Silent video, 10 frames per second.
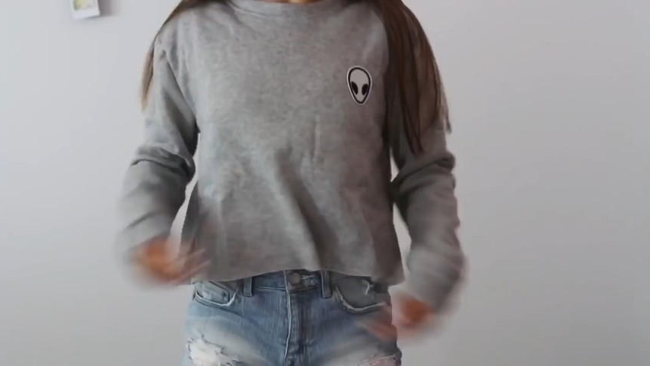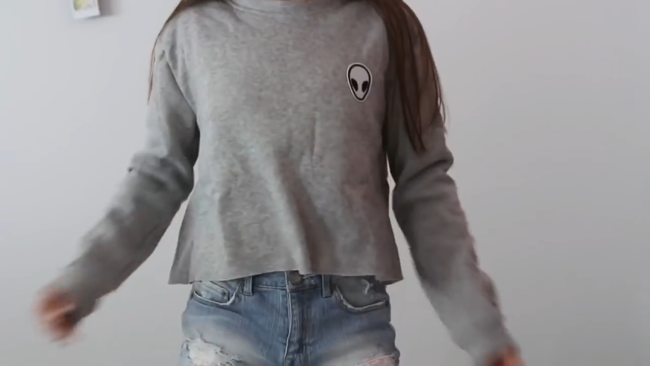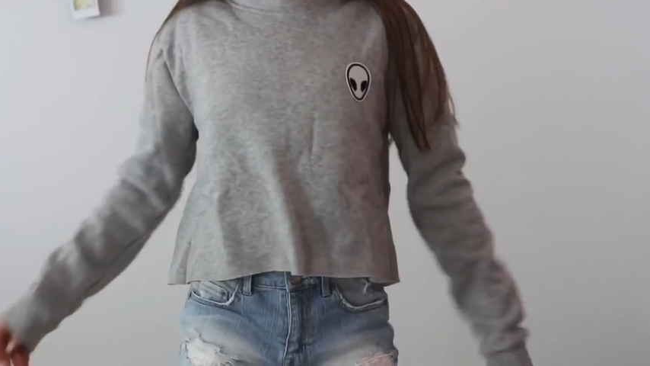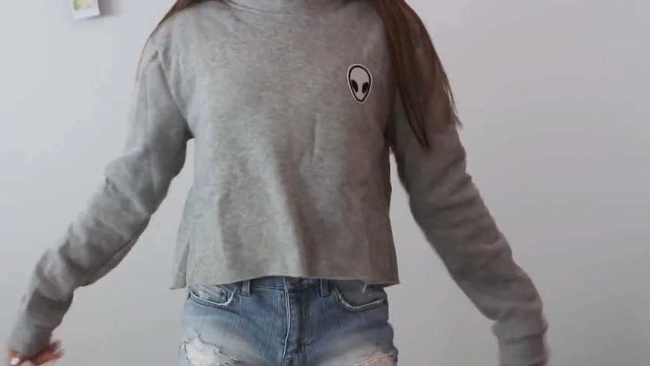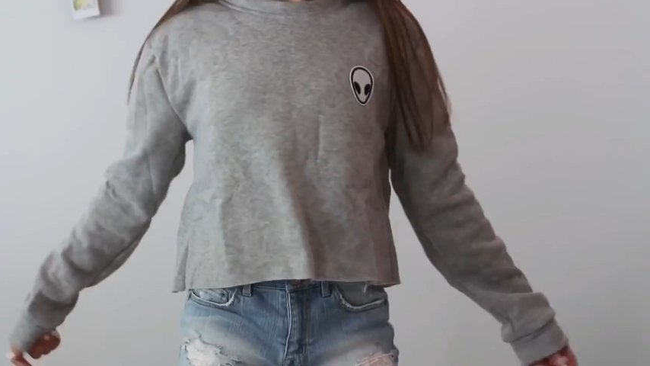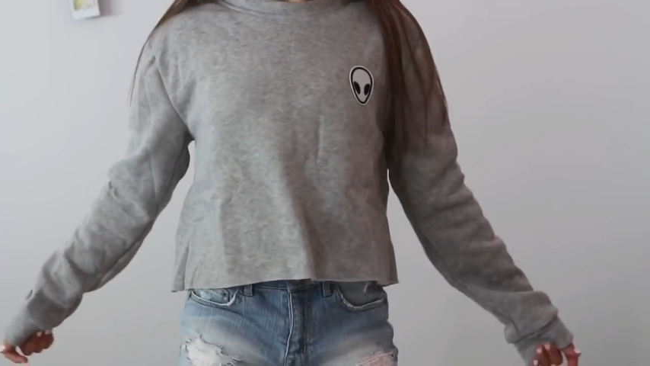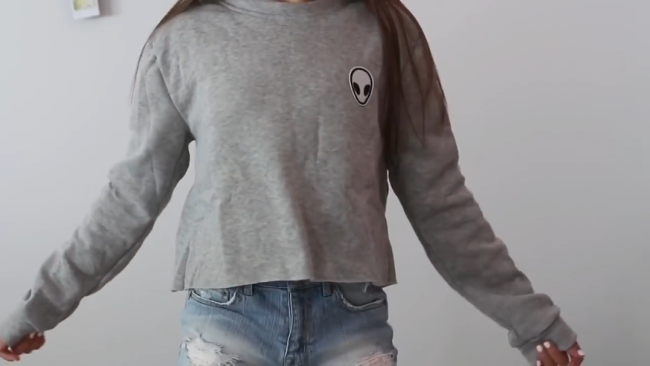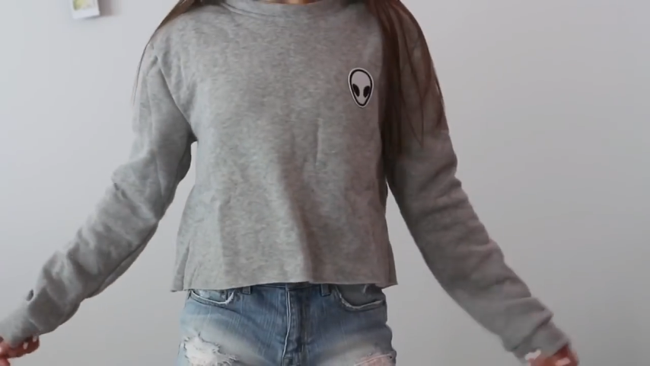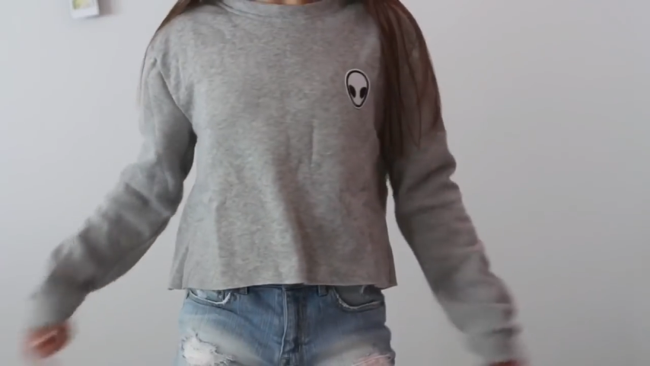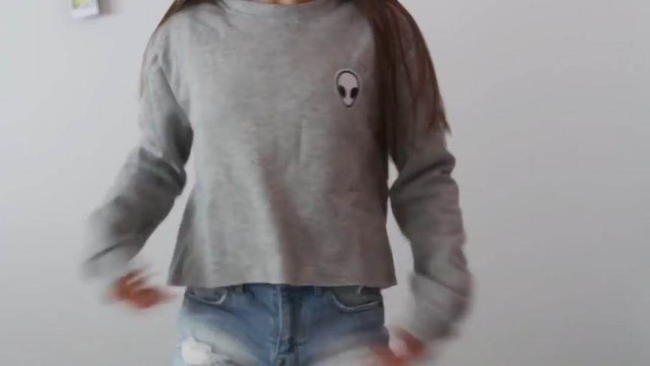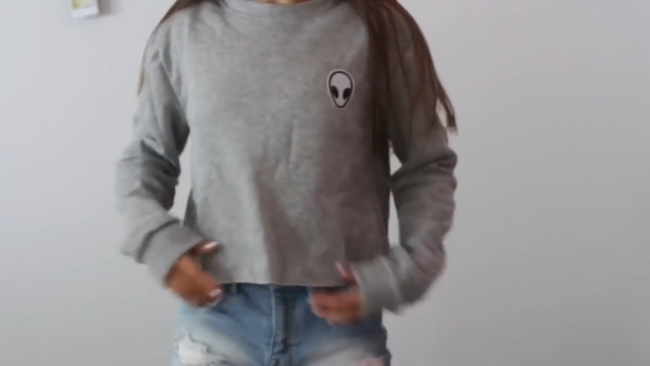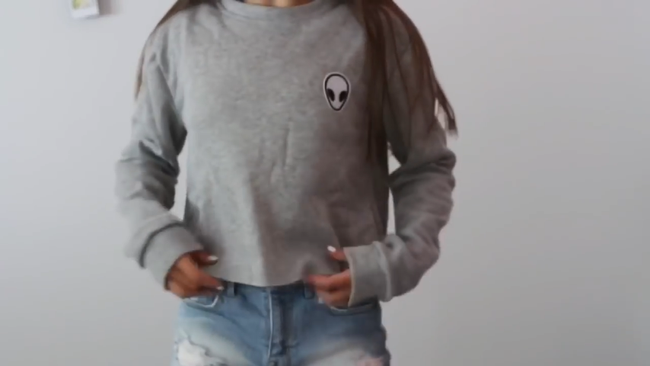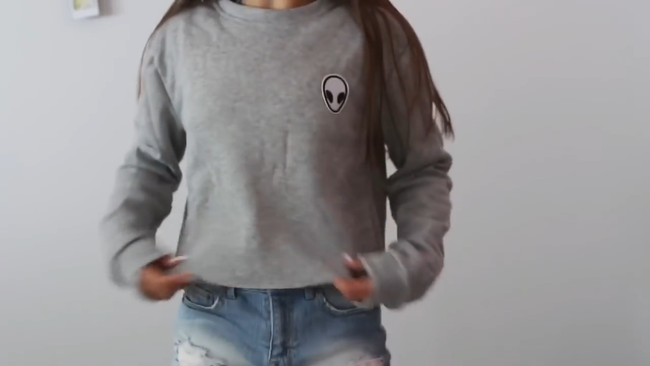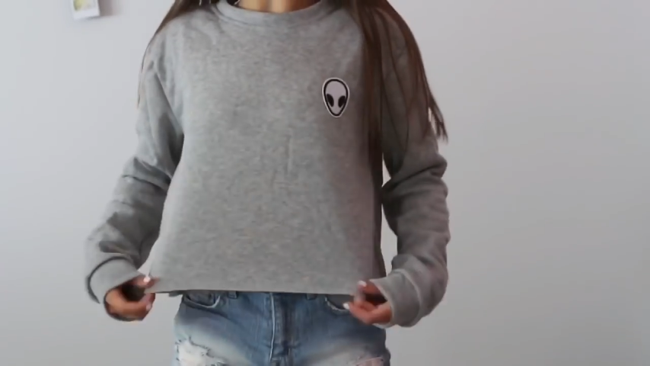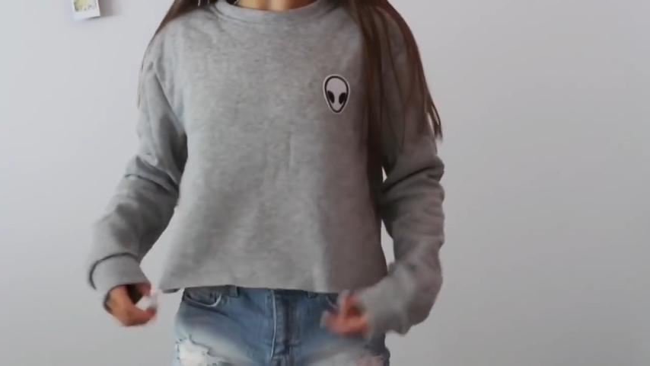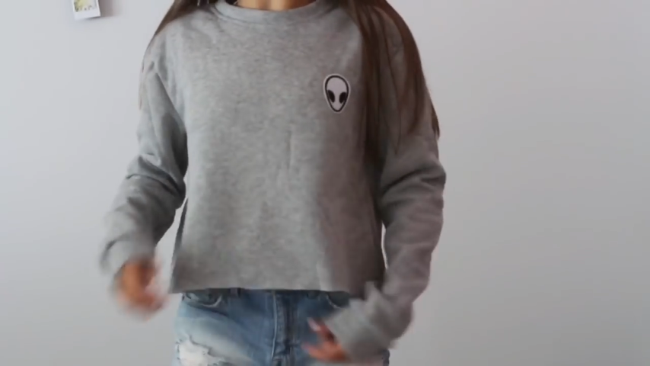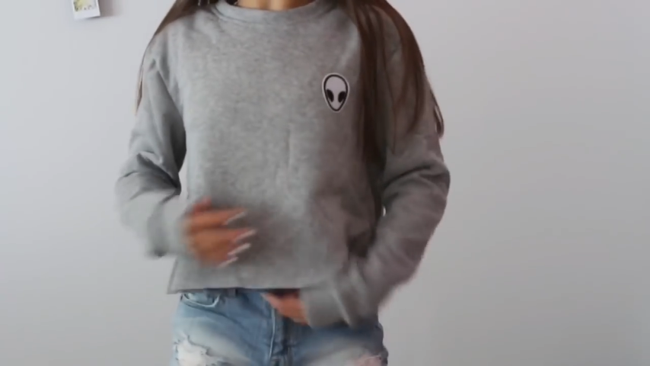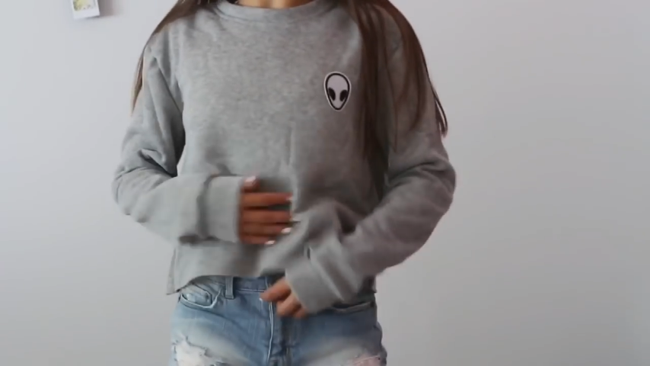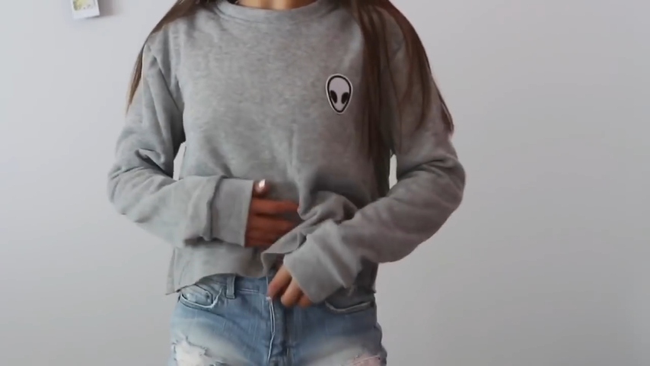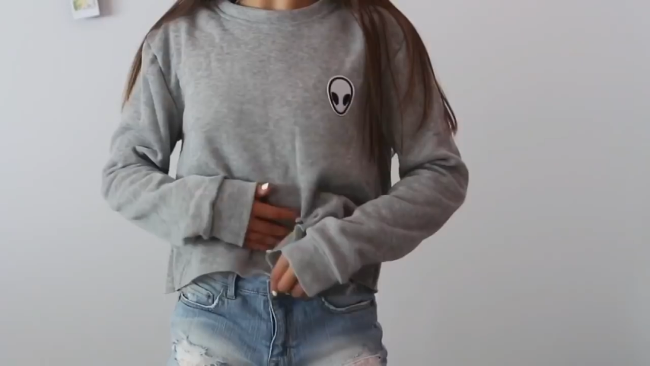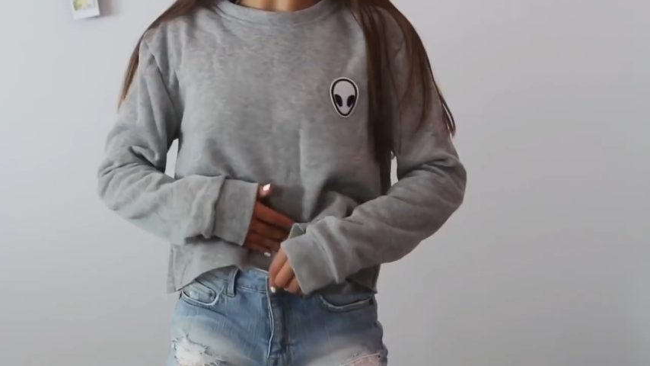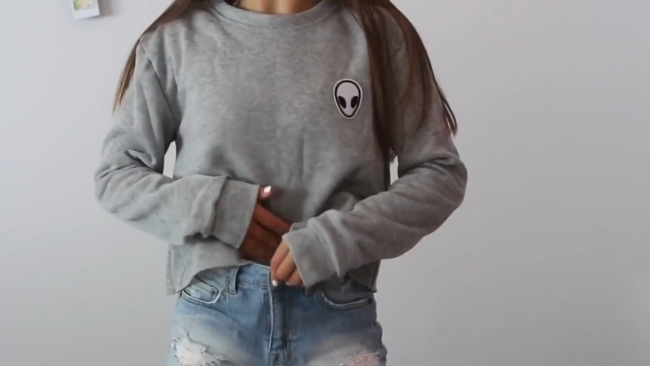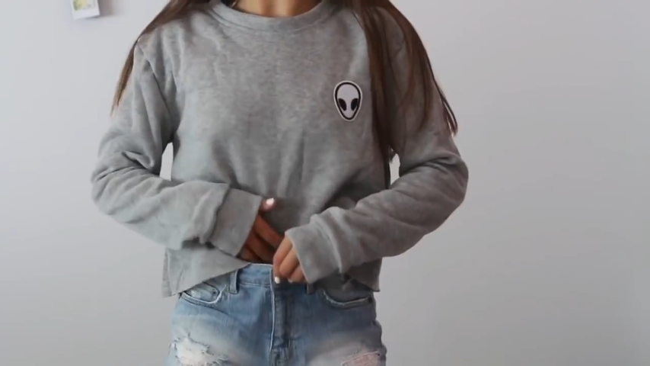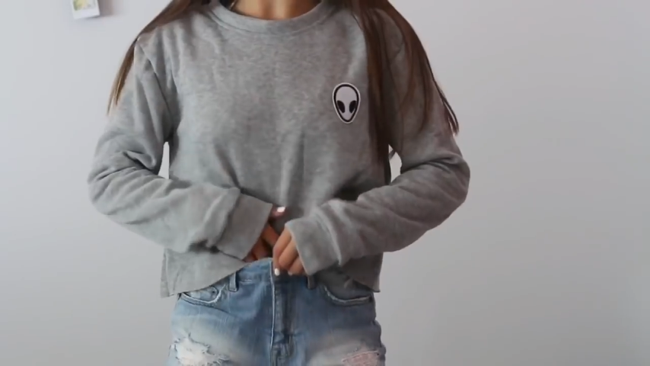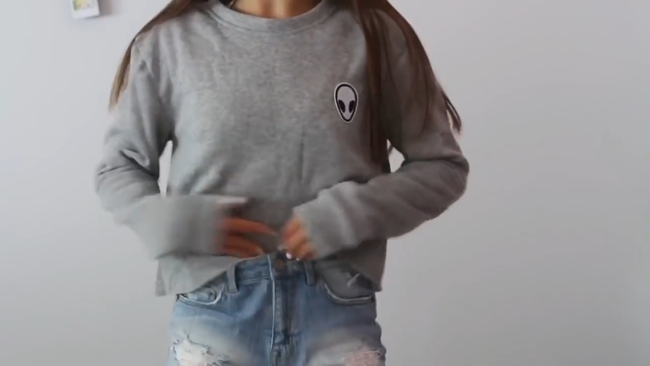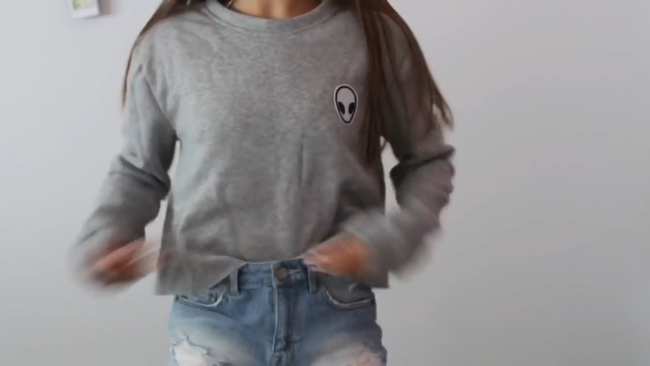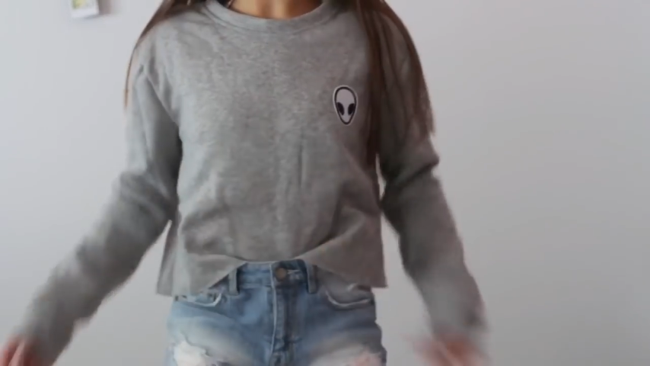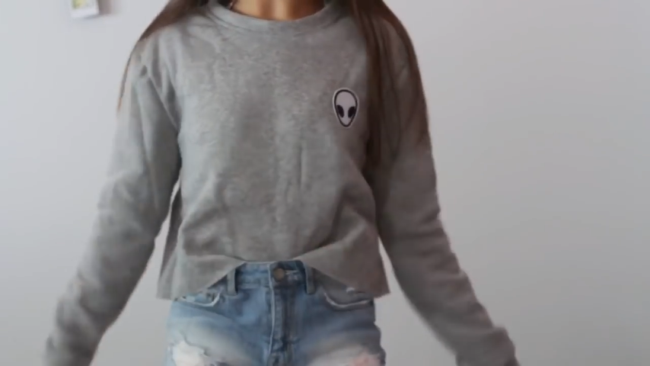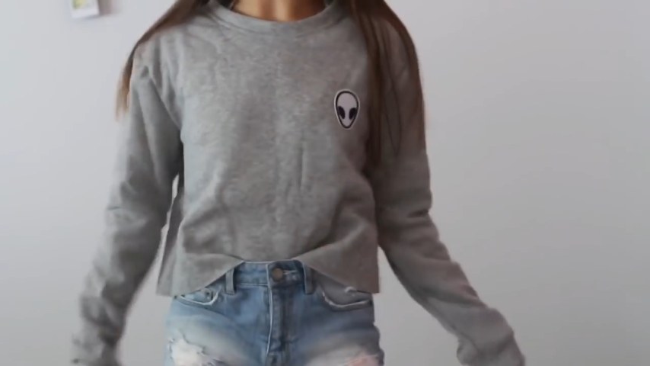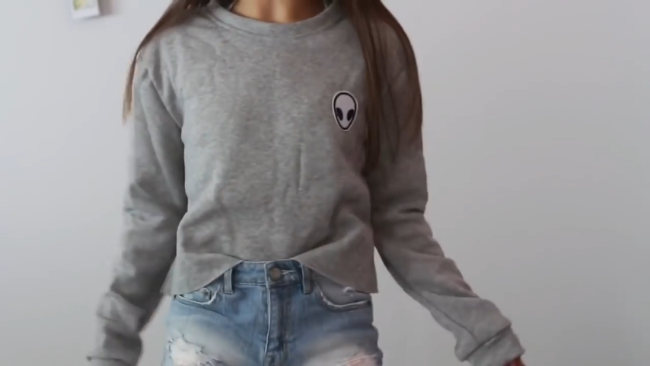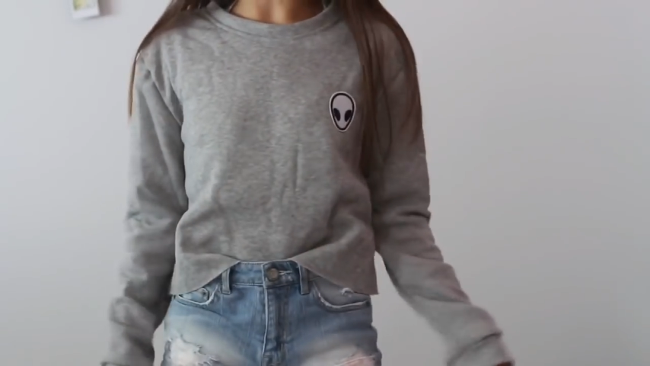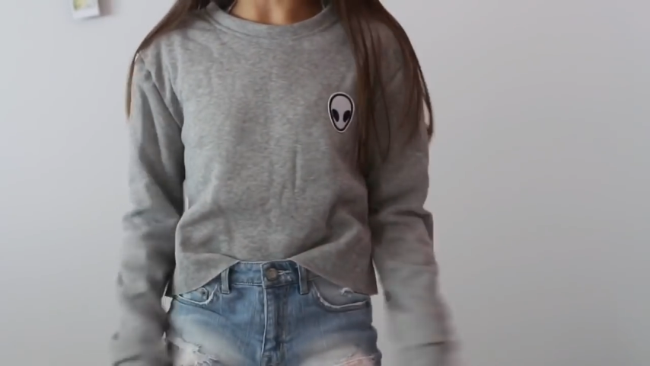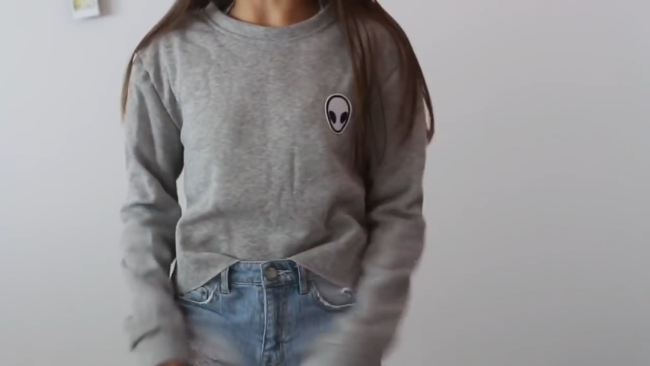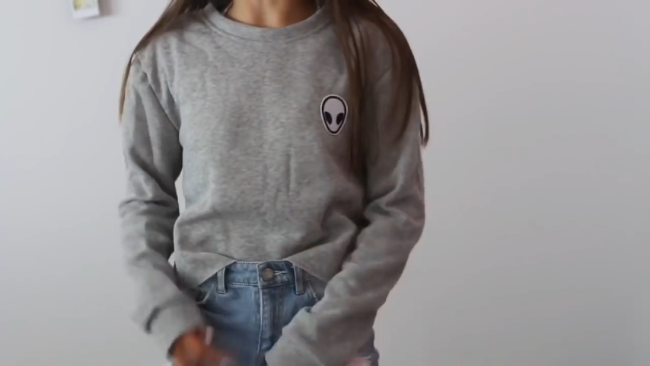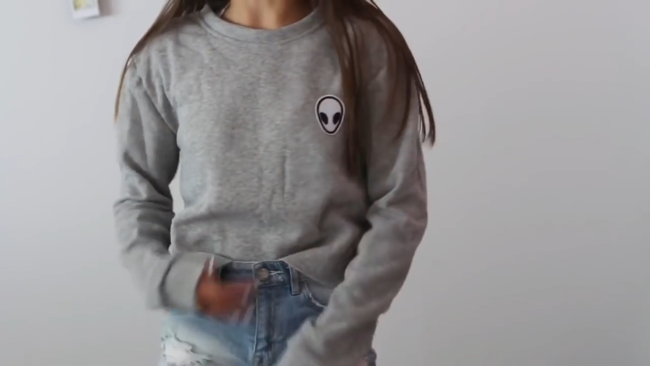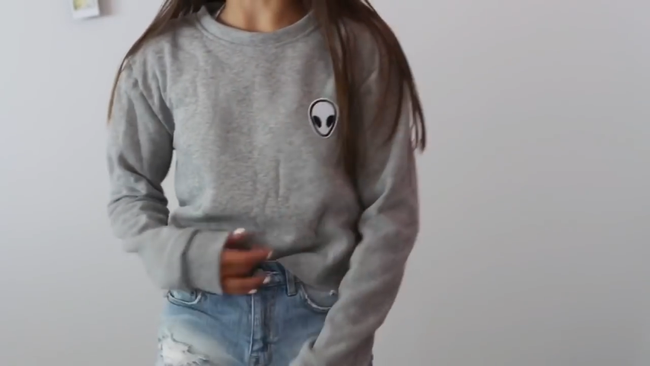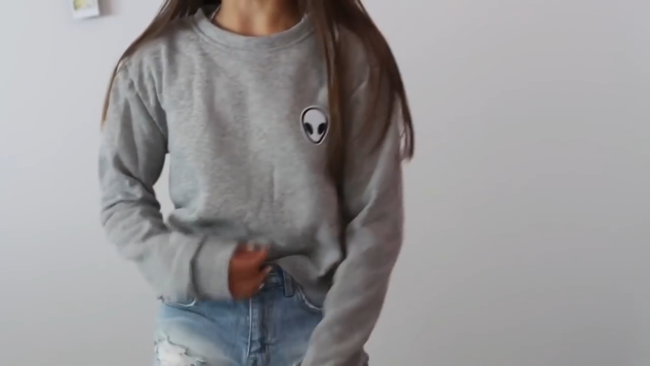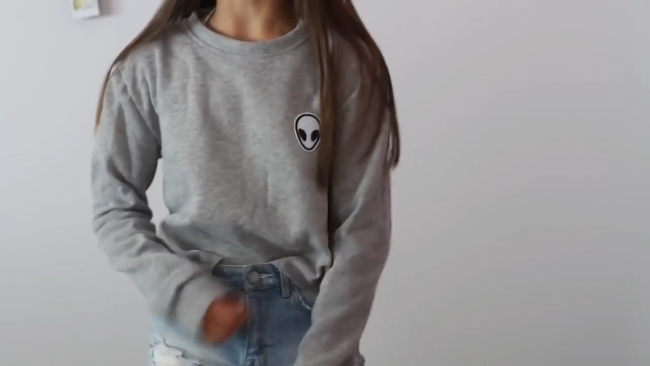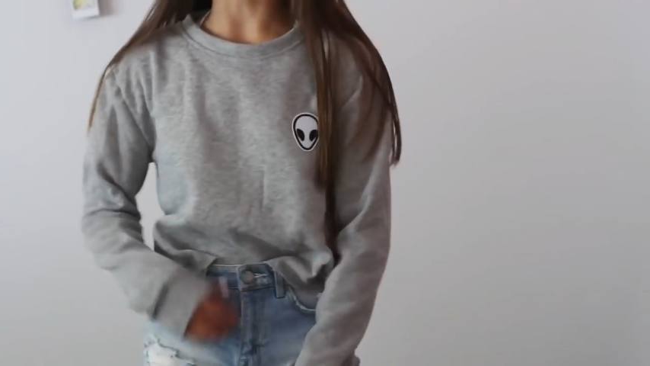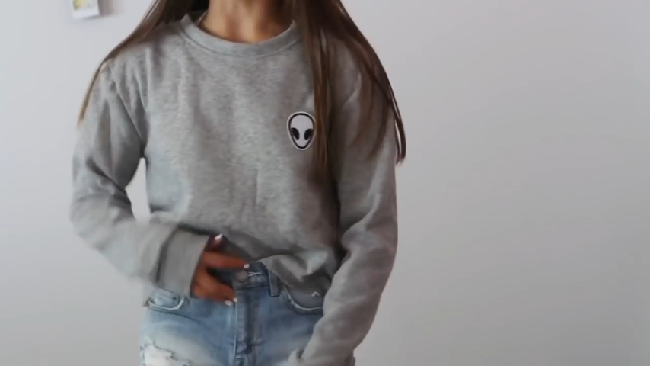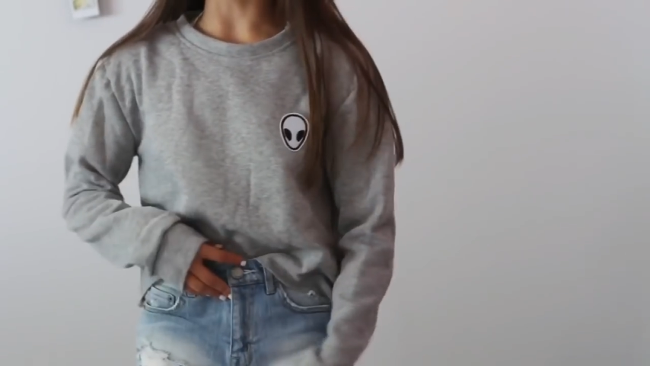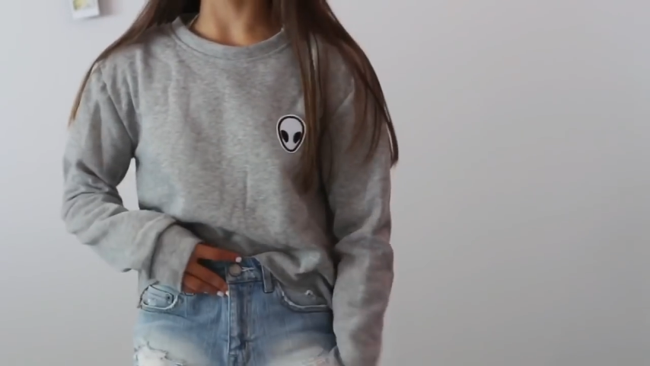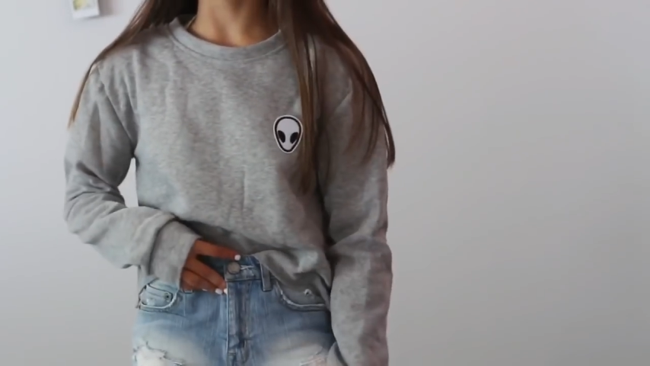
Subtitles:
No face is visible, so there are no lips to read.